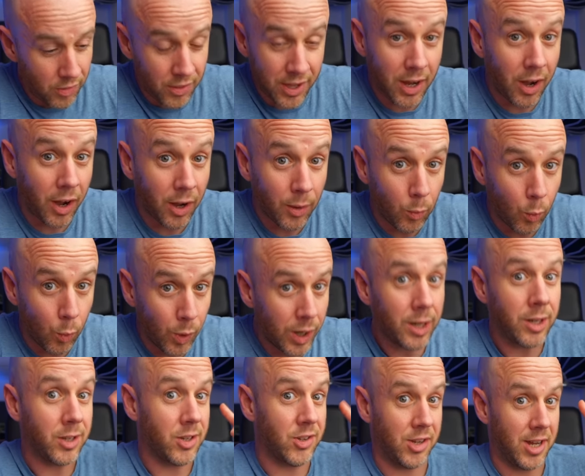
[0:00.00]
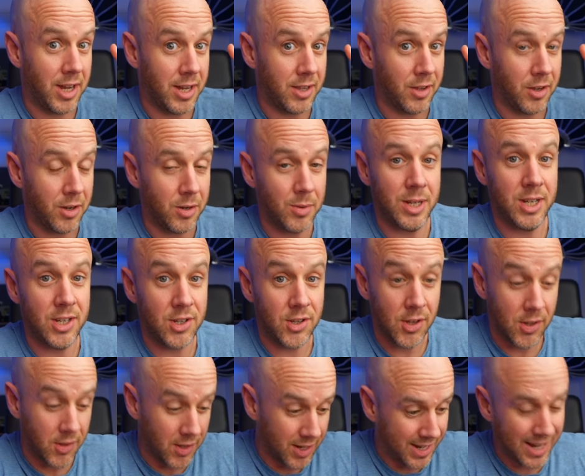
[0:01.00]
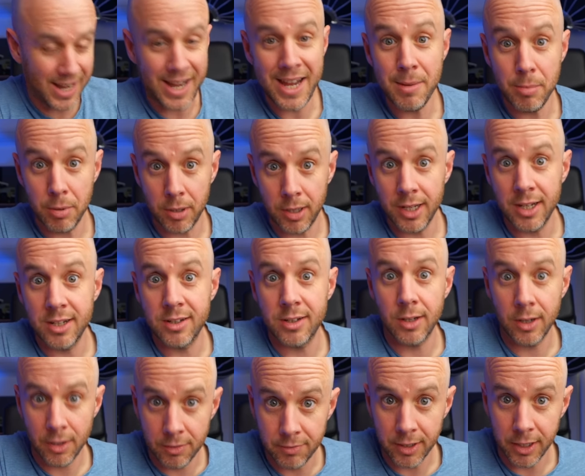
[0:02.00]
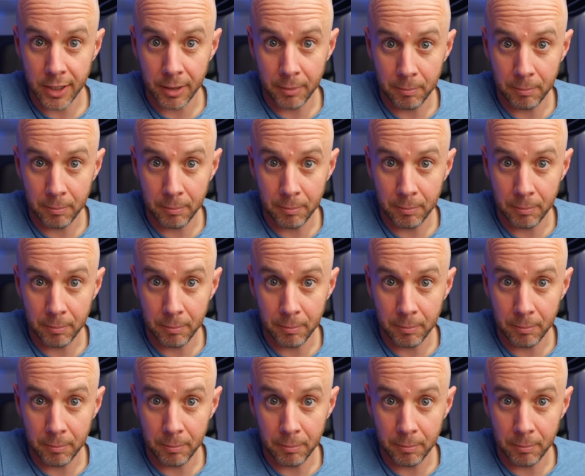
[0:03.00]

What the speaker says: thing I will say though is that the cable is lovely,